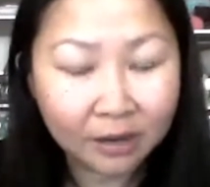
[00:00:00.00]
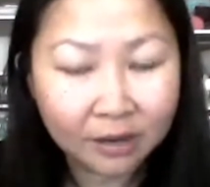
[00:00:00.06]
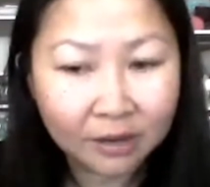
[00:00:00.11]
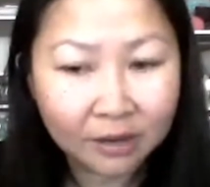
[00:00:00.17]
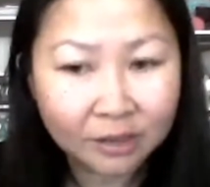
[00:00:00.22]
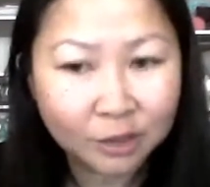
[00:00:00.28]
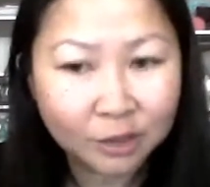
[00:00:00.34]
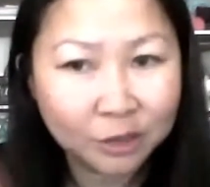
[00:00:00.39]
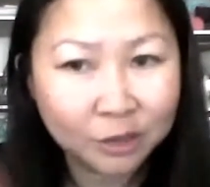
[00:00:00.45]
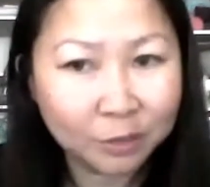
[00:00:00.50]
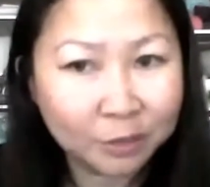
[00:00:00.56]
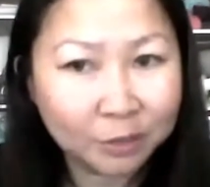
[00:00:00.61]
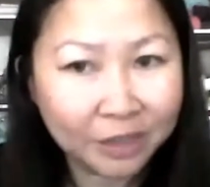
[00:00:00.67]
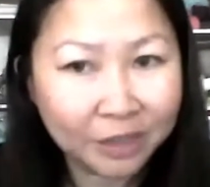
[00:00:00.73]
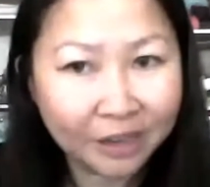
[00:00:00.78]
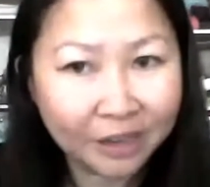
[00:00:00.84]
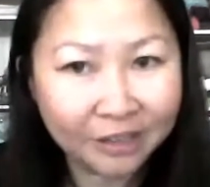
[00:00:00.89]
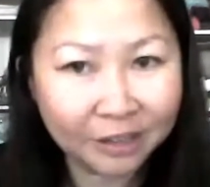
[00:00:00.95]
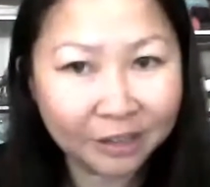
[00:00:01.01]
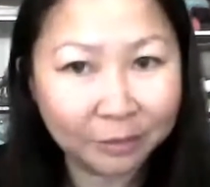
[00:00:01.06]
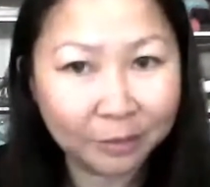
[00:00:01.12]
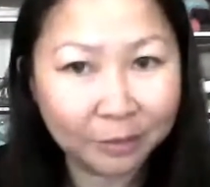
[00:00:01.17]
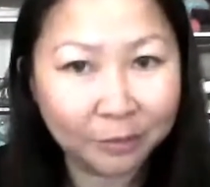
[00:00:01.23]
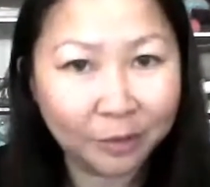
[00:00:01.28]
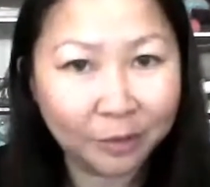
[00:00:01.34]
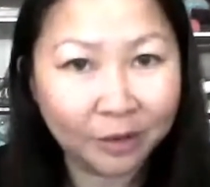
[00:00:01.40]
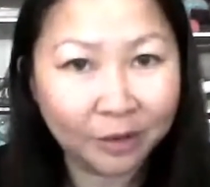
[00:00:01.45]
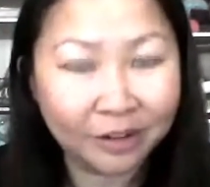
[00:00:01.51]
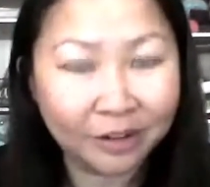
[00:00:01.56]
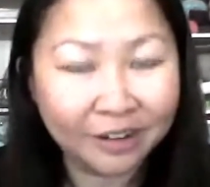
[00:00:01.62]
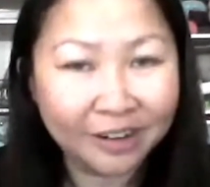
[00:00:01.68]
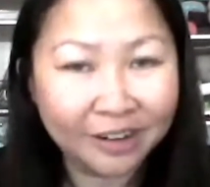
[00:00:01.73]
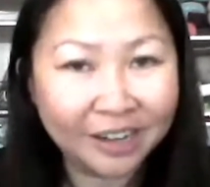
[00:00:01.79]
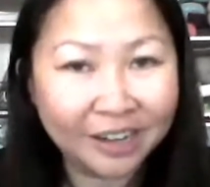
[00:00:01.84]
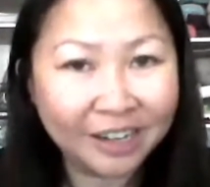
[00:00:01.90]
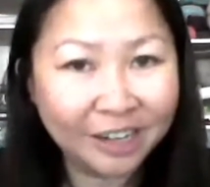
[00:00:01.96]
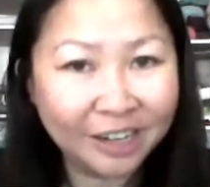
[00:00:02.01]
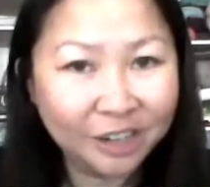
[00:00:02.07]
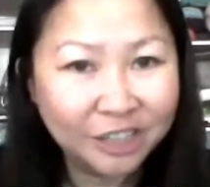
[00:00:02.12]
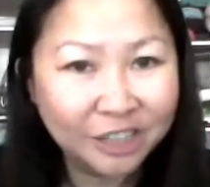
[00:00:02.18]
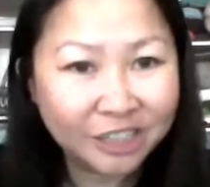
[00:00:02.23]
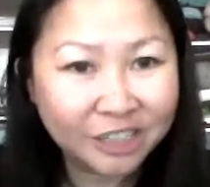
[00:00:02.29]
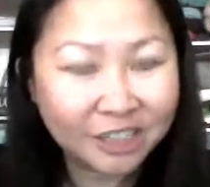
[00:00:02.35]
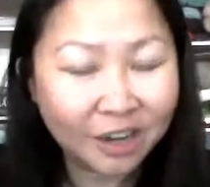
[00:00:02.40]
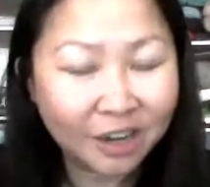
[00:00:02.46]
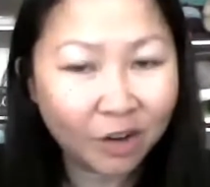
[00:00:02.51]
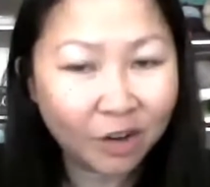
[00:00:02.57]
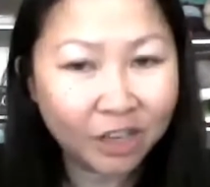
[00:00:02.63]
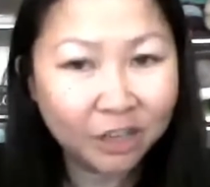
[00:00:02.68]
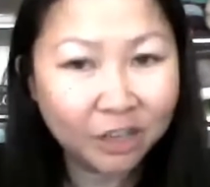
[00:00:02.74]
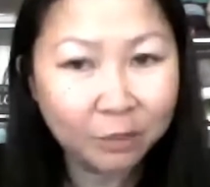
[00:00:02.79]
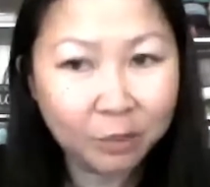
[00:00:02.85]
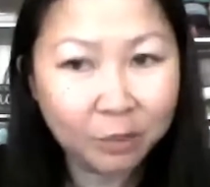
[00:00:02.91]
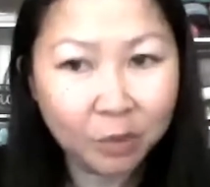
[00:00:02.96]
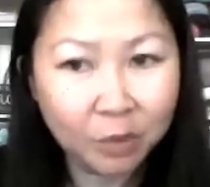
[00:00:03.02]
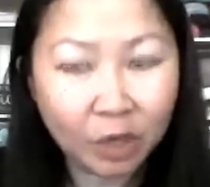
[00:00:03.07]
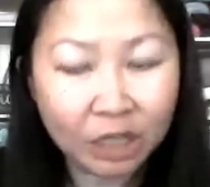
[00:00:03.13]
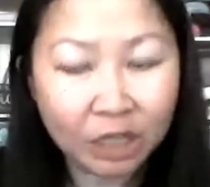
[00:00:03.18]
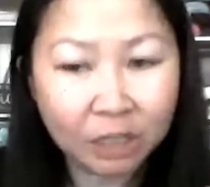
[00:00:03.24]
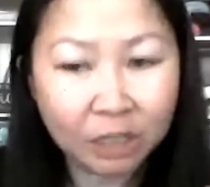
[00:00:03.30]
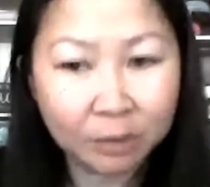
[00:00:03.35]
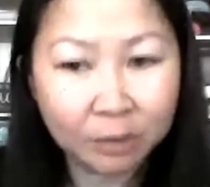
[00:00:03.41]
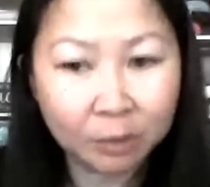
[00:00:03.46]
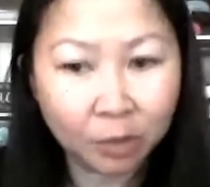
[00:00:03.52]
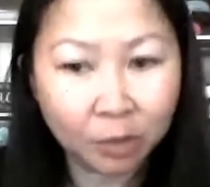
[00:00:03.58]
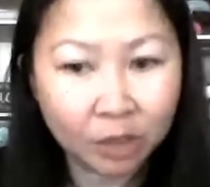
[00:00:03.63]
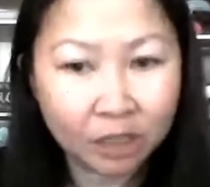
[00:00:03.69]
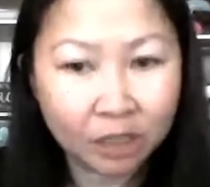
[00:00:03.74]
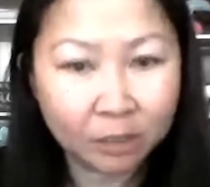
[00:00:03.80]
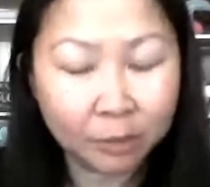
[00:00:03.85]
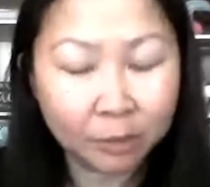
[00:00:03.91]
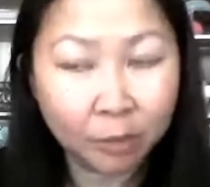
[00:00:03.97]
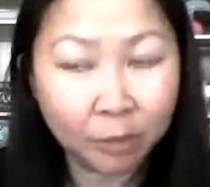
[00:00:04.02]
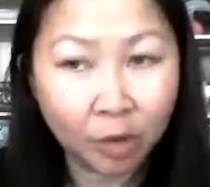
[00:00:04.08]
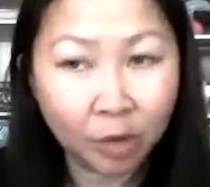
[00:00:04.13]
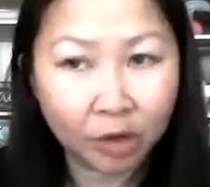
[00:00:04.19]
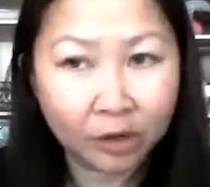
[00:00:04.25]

so she'll play a little bit more, and then you just go a little bit more, a little bit more, a little bit more,